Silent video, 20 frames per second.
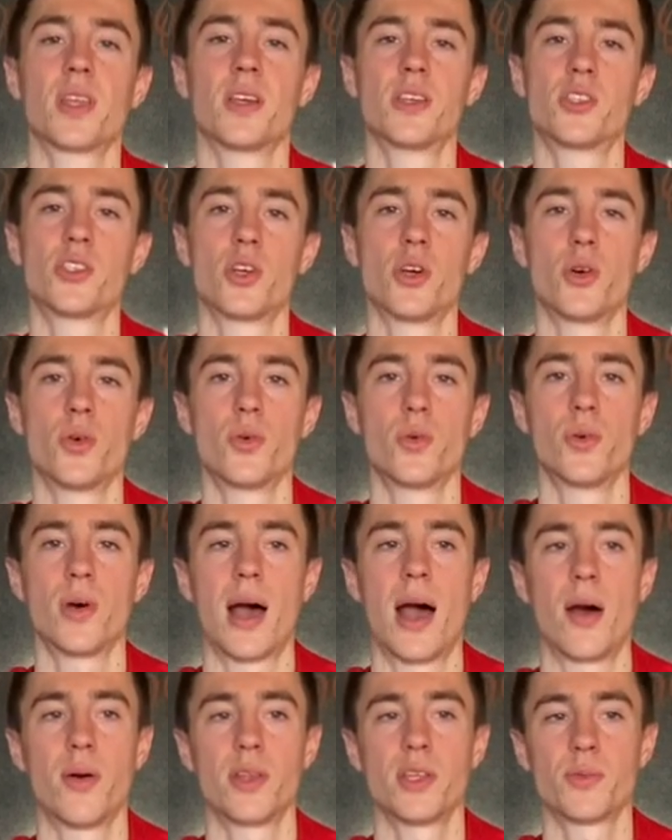So
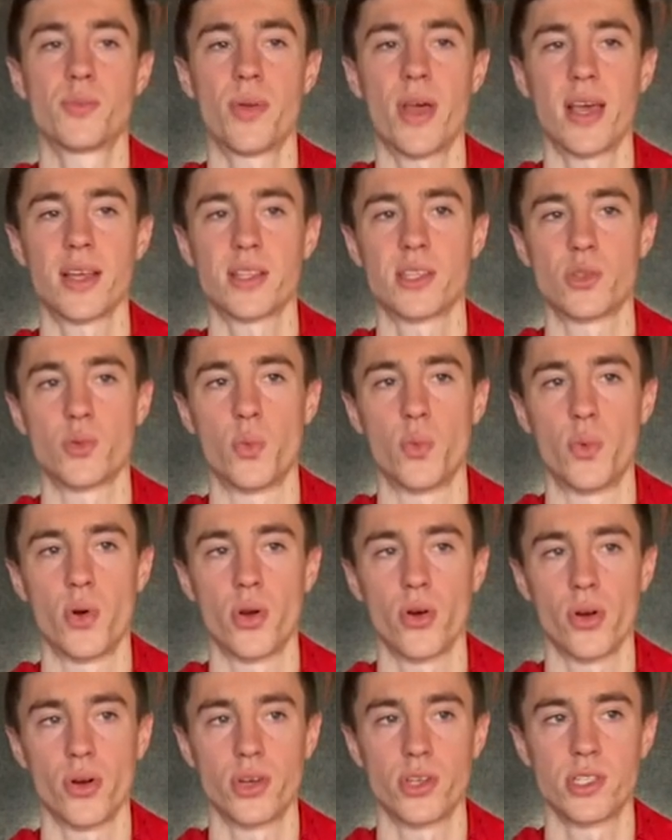how this practice
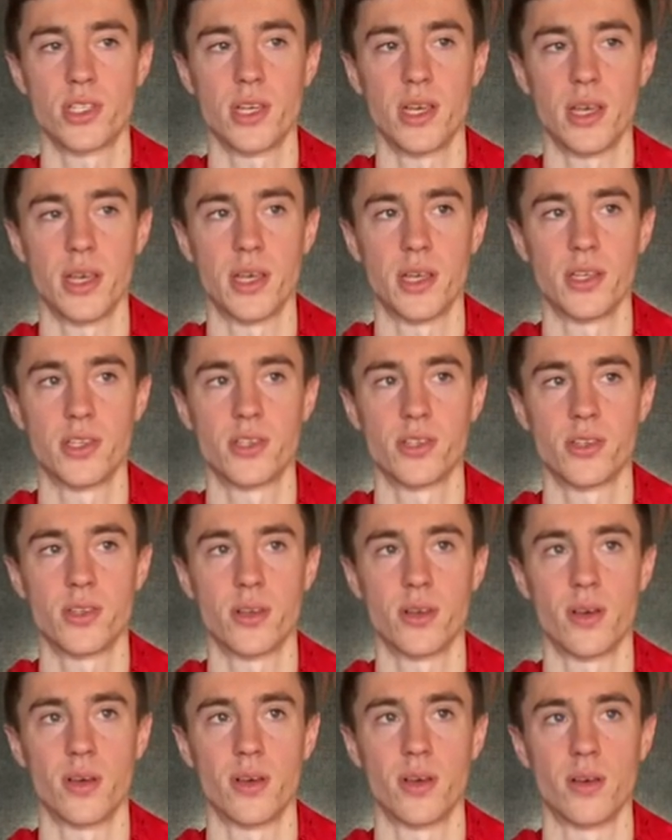works is
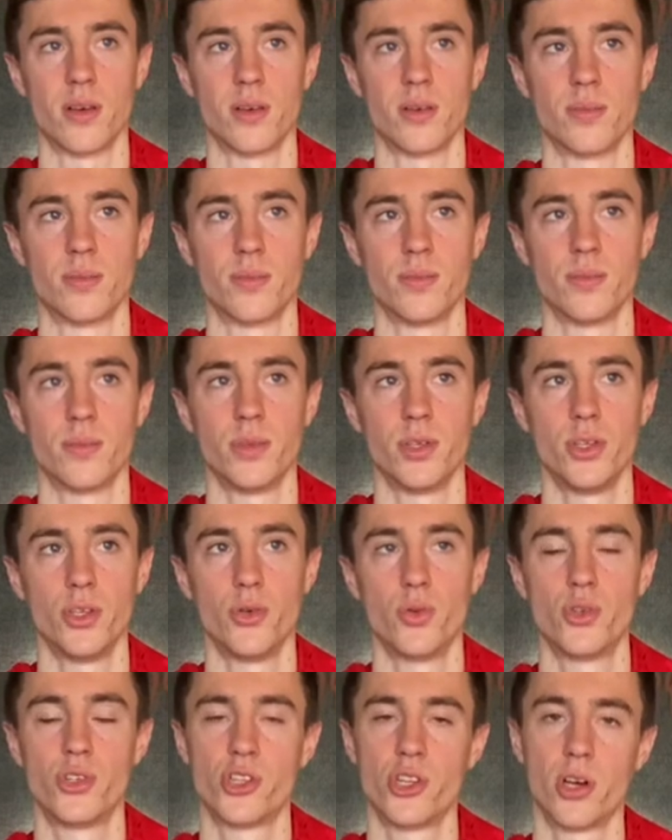
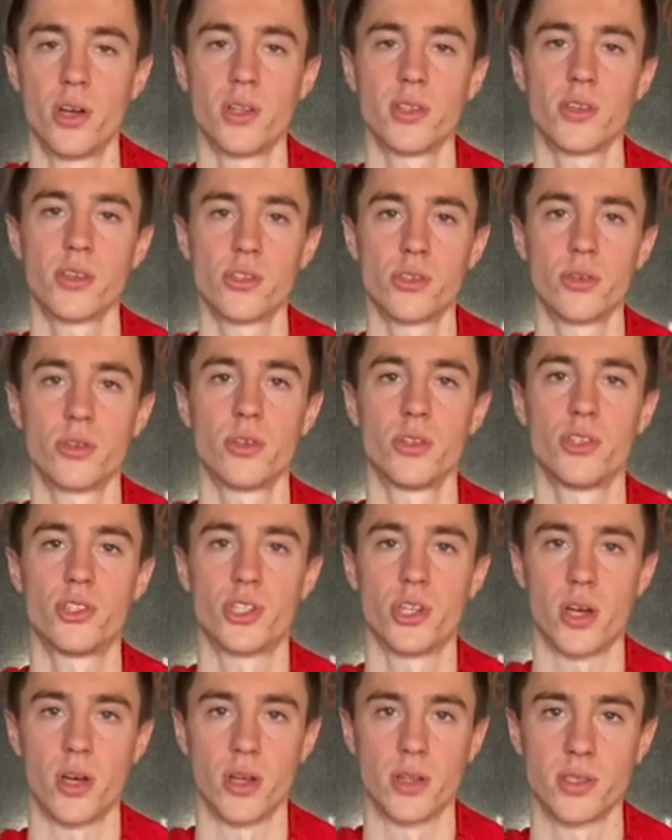you chant a certain
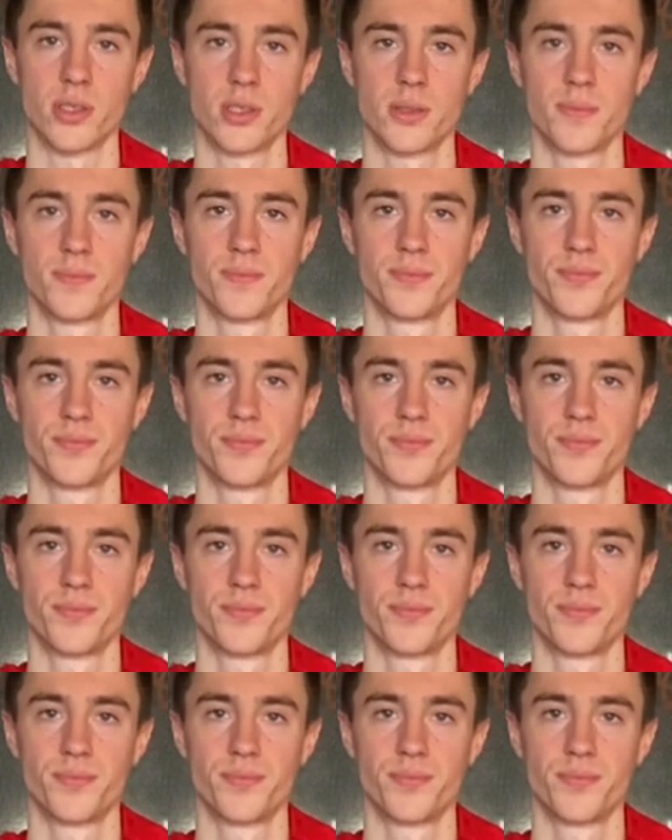chant,